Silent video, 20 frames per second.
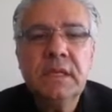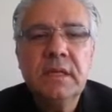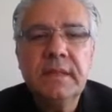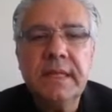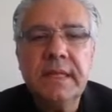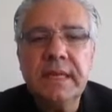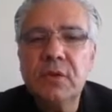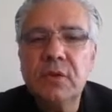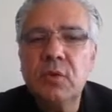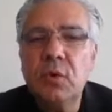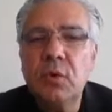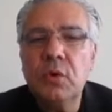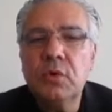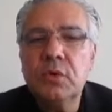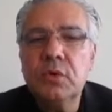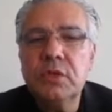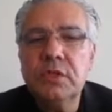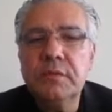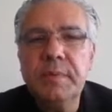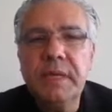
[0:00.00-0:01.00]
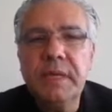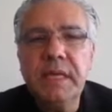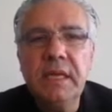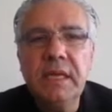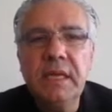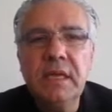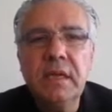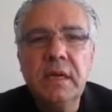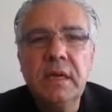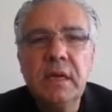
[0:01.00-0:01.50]
That goal could
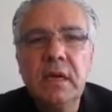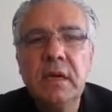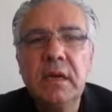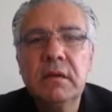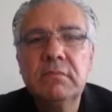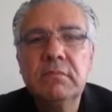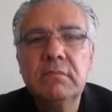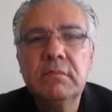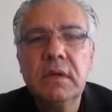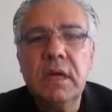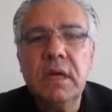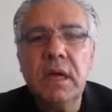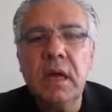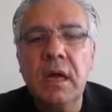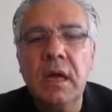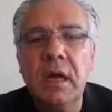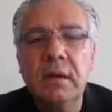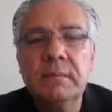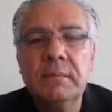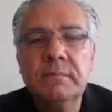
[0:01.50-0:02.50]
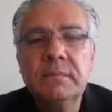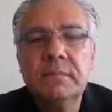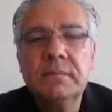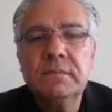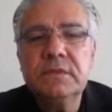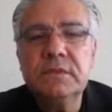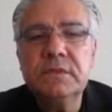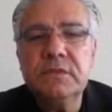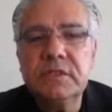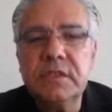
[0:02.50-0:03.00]
be
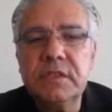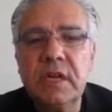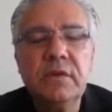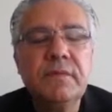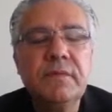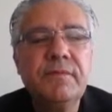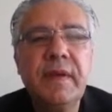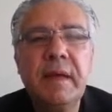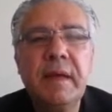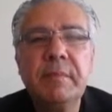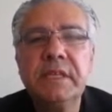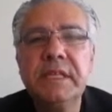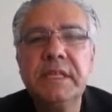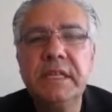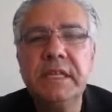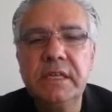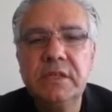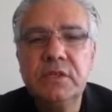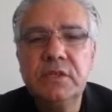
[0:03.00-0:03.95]
to start a family,